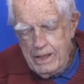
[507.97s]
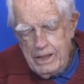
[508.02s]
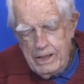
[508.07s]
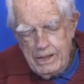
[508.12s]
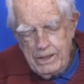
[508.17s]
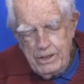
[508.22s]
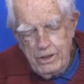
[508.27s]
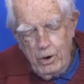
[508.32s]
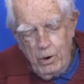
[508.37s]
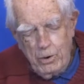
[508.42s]

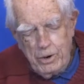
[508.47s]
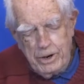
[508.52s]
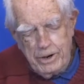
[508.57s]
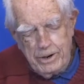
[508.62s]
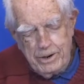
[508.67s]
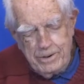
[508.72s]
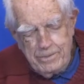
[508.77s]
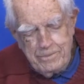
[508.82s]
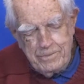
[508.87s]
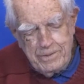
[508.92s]
The
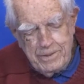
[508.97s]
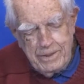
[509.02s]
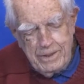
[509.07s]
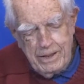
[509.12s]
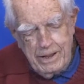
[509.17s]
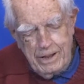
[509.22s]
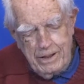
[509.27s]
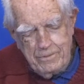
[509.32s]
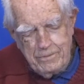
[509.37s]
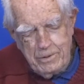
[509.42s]
owner
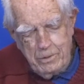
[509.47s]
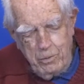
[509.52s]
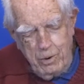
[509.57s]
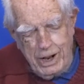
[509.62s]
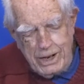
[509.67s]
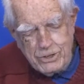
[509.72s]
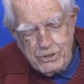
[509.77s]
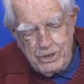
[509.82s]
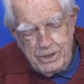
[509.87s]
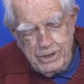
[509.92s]
of the
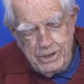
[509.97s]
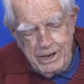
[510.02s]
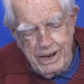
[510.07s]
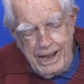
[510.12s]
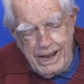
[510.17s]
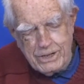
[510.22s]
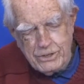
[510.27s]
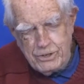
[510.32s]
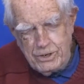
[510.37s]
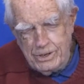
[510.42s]
Washington
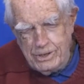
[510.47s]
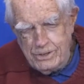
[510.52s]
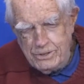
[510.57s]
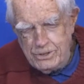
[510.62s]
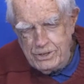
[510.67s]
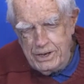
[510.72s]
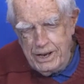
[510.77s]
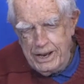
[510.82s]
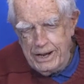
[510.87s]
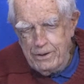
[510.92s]
Nationals
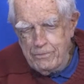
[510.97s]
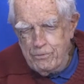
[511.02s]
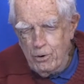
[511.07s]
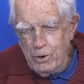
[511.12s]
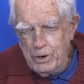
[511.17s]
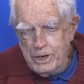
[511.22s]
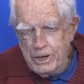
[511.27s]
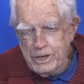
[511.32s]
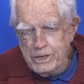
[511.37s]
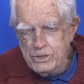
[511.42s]
is
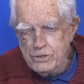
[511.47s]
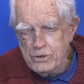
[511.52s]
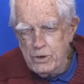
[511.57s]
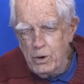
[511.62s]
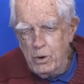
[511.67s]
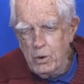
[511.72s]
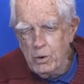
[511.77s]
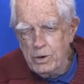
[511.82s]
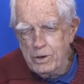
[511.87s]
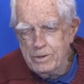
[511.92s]
94 years
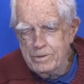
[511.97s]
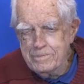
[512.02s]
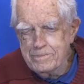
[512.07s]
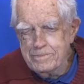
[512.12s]
old.